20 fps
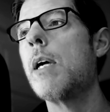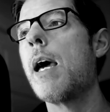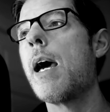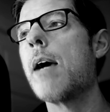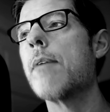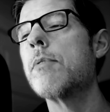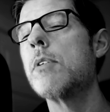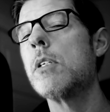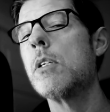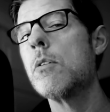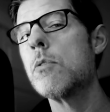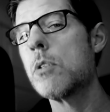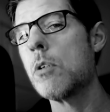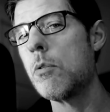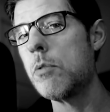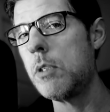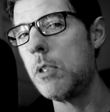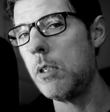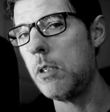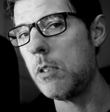have to use
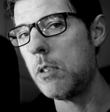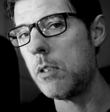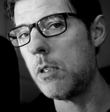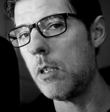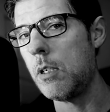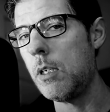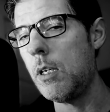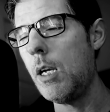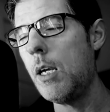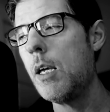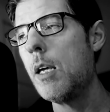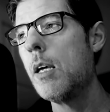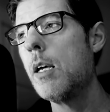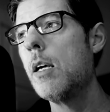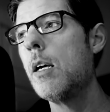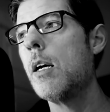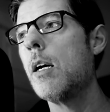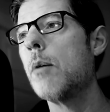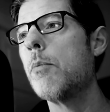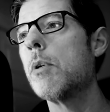OTC.
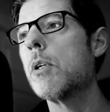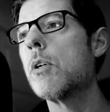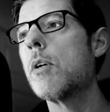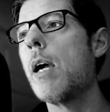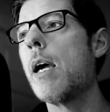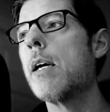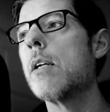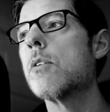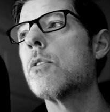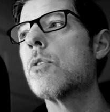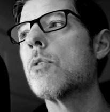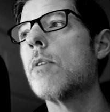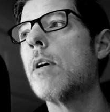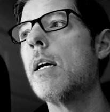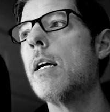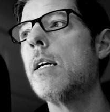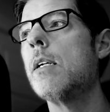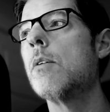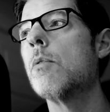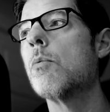We can't
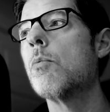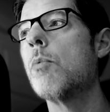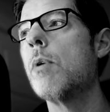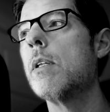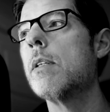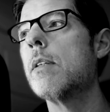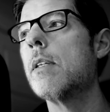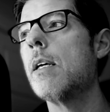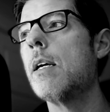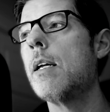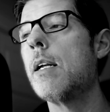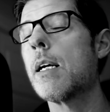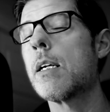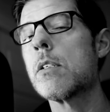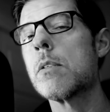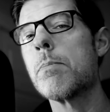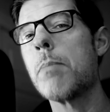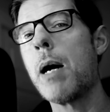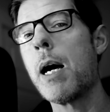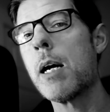trade with an
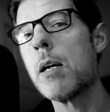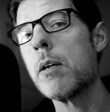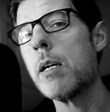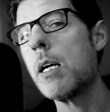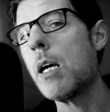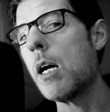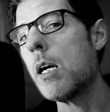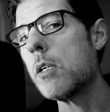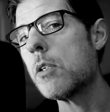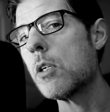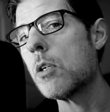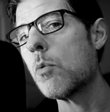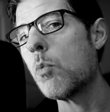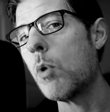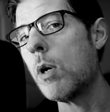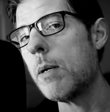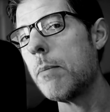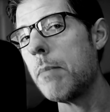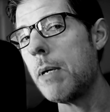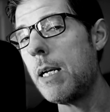expiry under
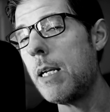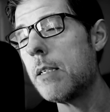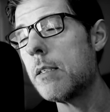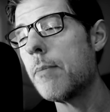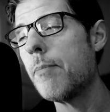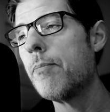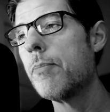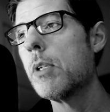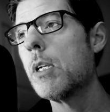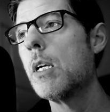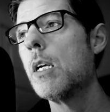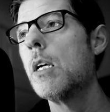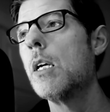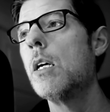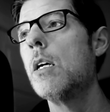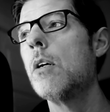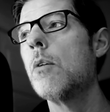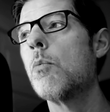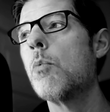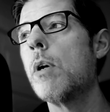1 minute.
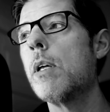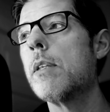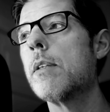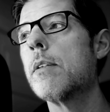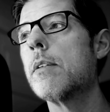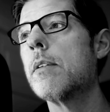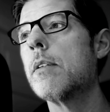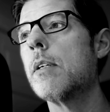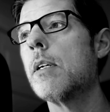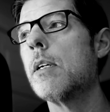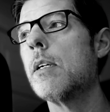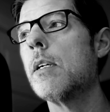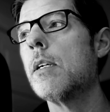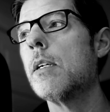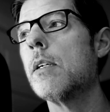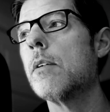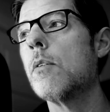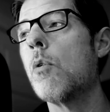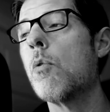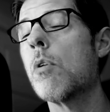
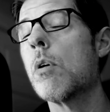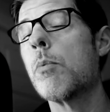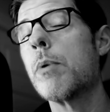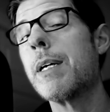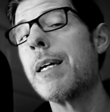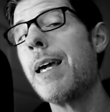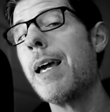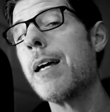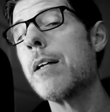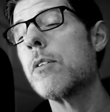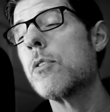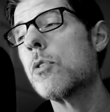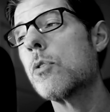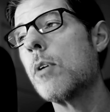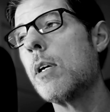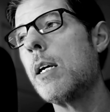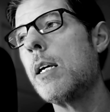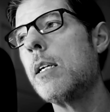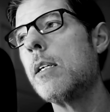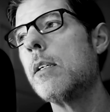Or we can't
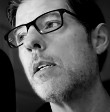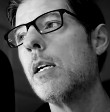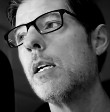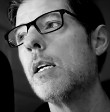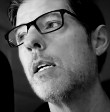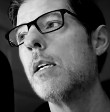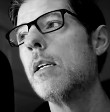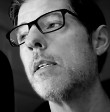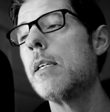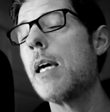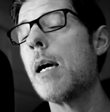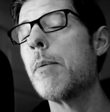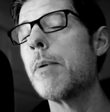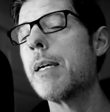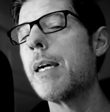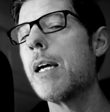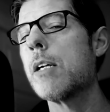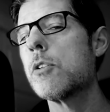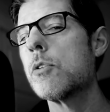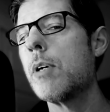trade. We
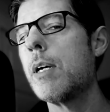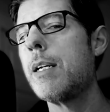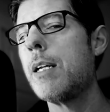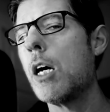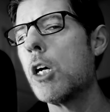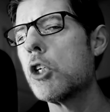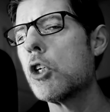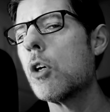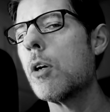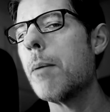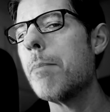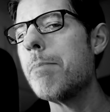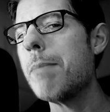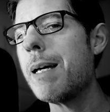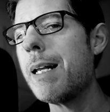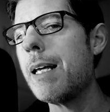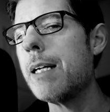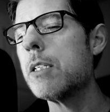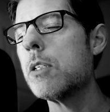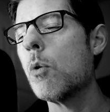can't trade under a
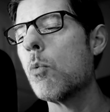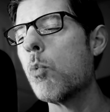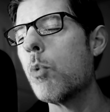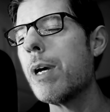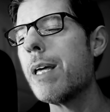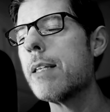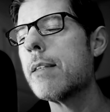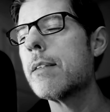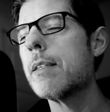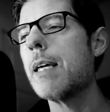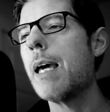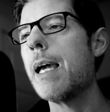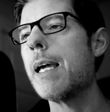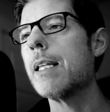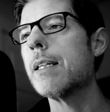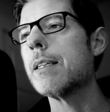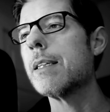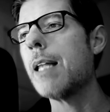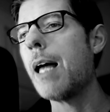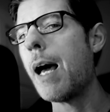minute with a
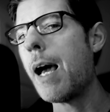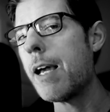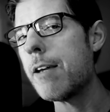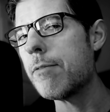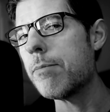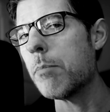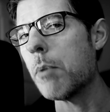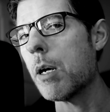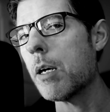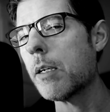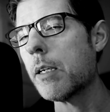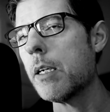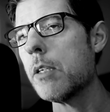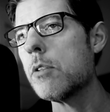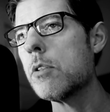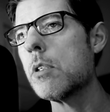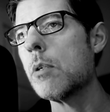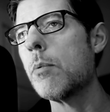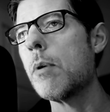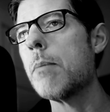live market.
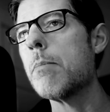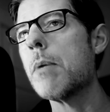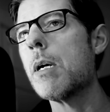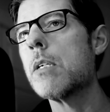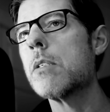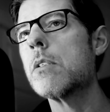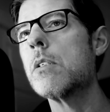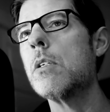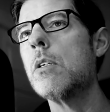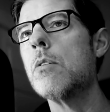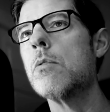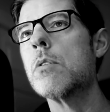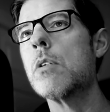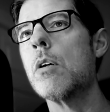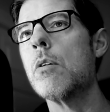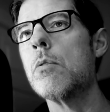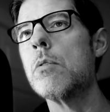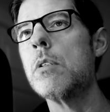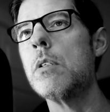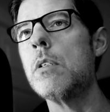So we must use
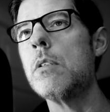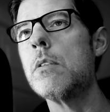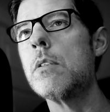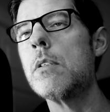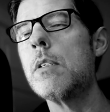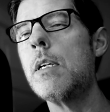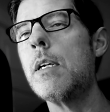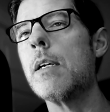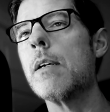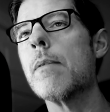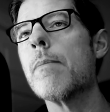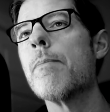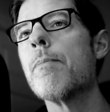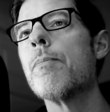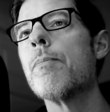OTC.